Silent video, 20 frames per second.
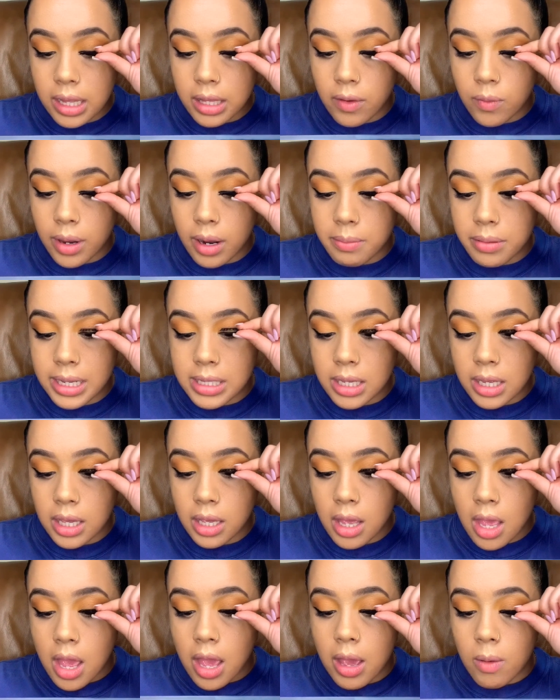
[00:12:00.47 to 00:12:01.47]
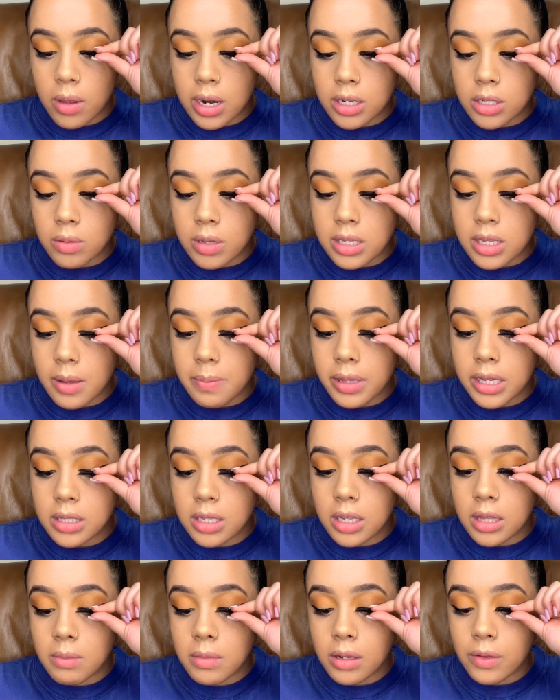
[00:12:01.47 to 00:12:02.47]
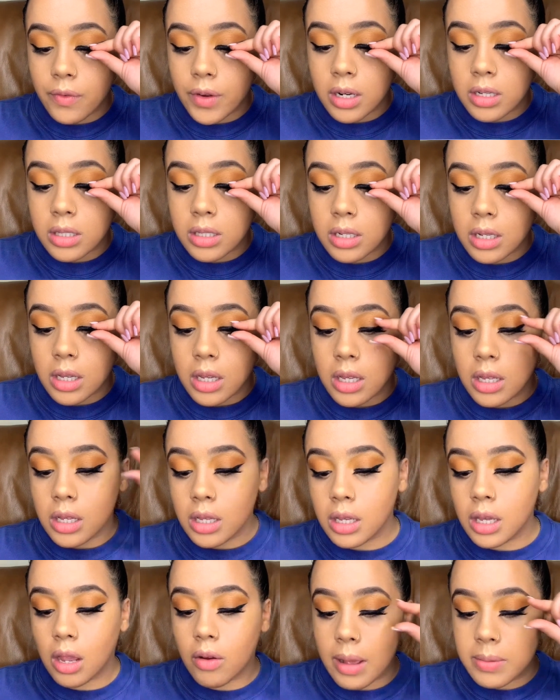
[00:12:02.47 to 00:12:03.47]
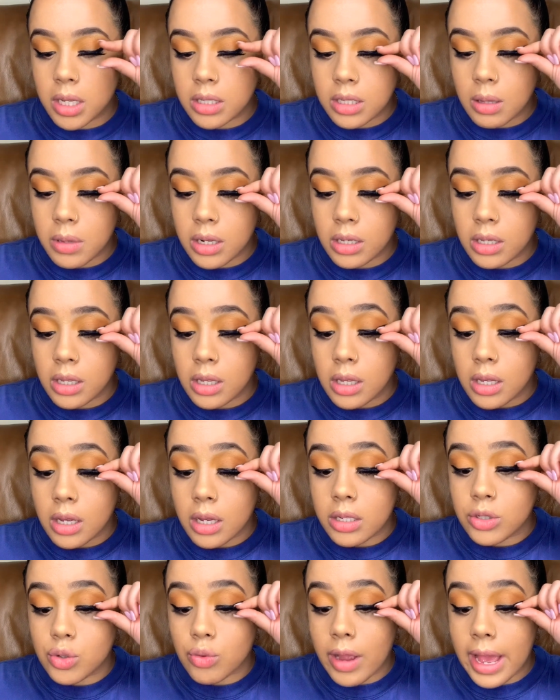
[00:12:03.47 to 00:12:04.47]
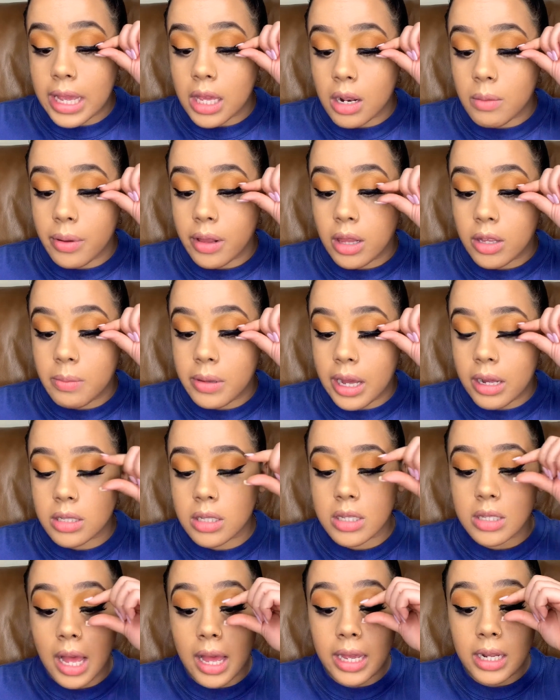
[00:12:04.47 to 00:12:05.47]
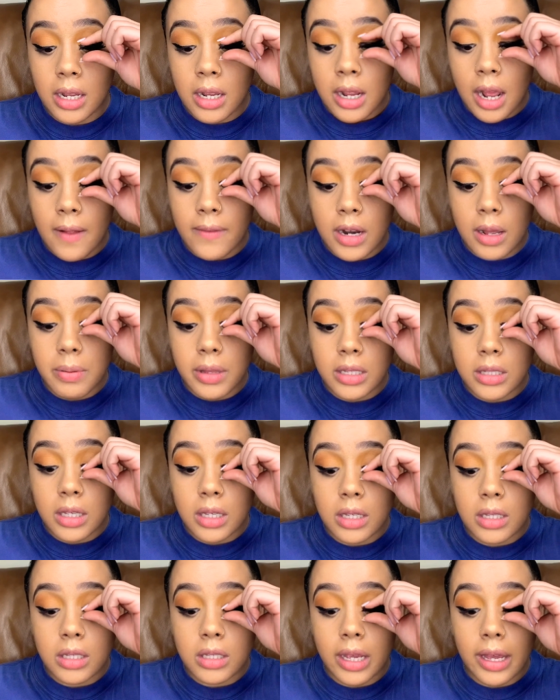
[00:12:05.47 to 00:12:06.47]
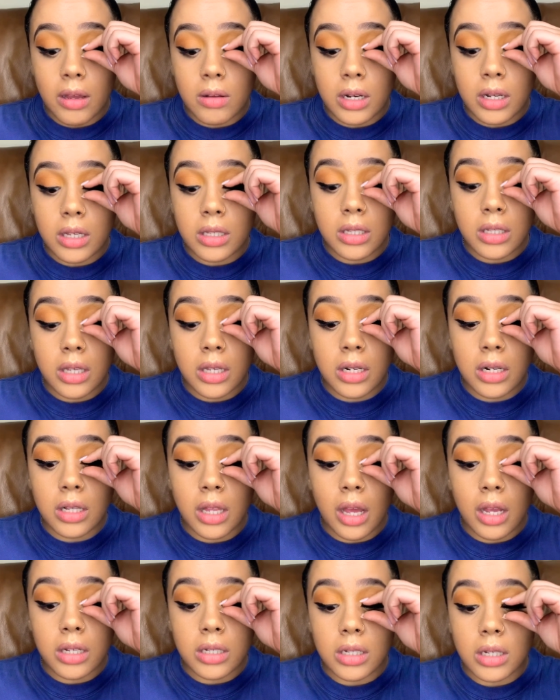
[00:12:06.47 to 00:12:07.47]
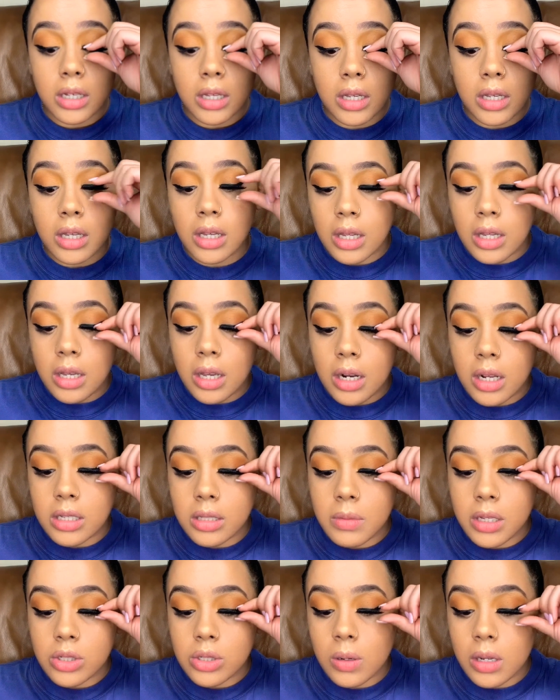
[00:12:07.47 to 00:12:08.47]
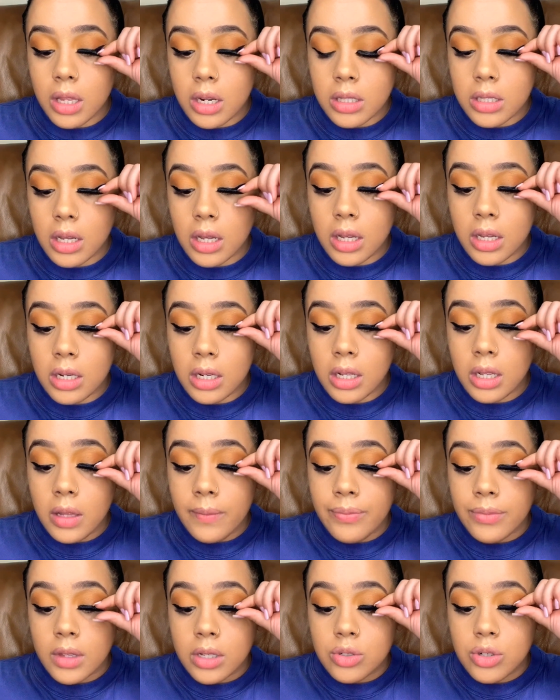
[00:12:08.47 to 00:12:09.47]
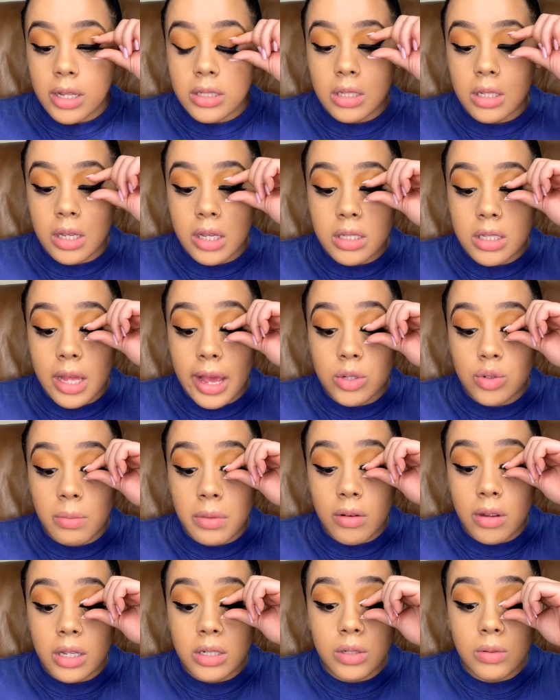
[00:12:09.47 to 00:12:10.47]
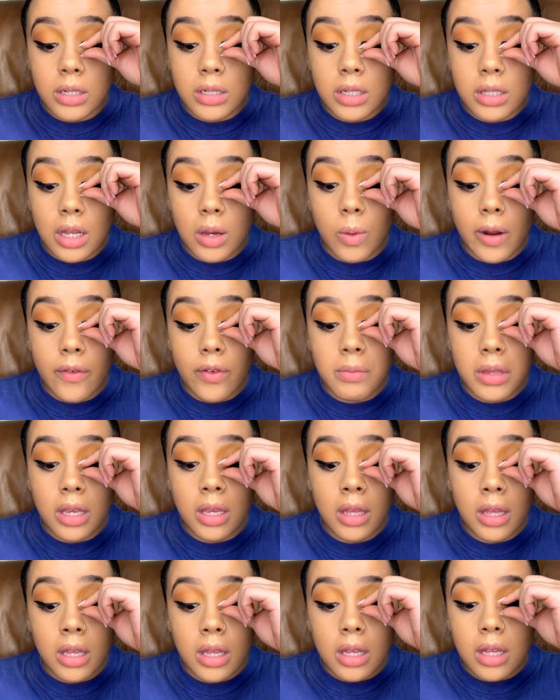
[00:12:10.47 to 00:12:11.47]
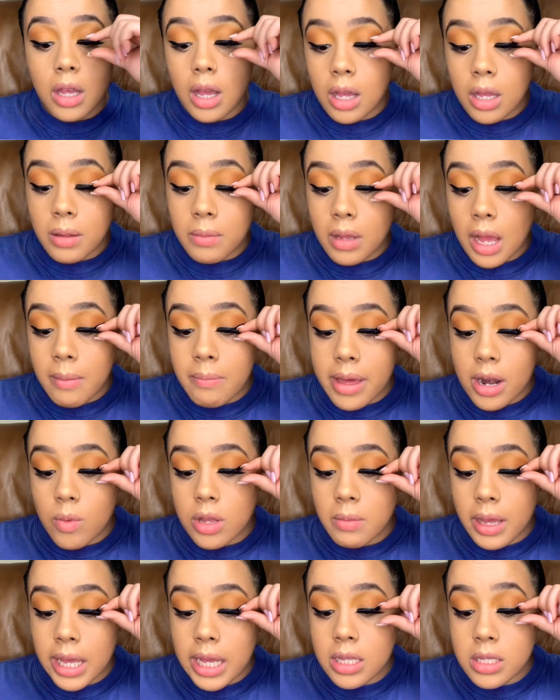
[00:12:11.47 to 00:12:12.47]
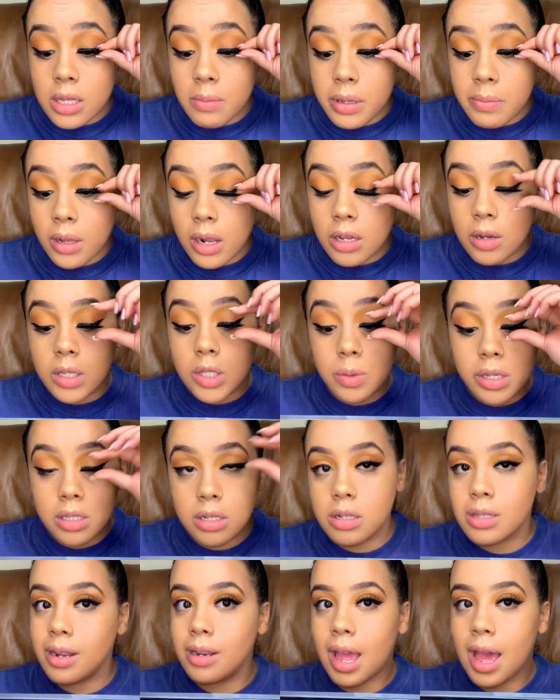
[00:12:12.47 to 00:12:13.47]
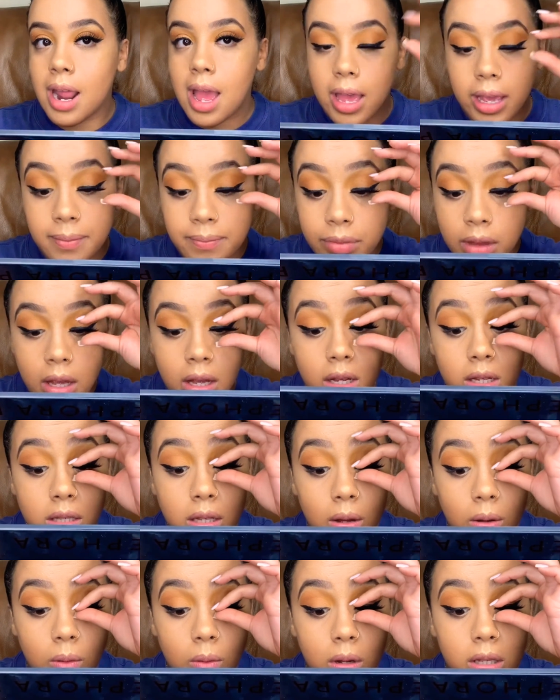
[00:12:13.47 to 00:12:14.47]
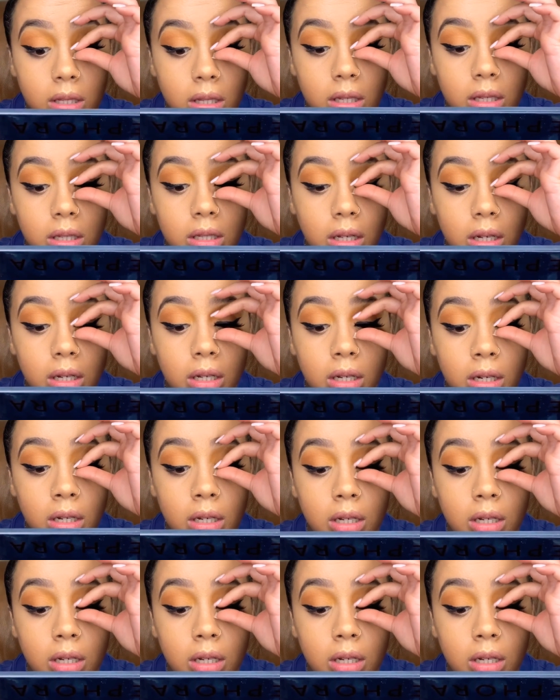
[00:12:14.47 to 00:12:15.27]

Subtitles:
of where I'm placing it, and what I do is I place it in the middle first. It grabs onto the middle, I drag it and pull a little bit out to the side, and then I place it down into the inner lash, and I just make sure that it's on. Trying to look into the actual mirror and do it does not work for me. I'm better with my hands. Some people are good with tweezers, not I. So once this is on,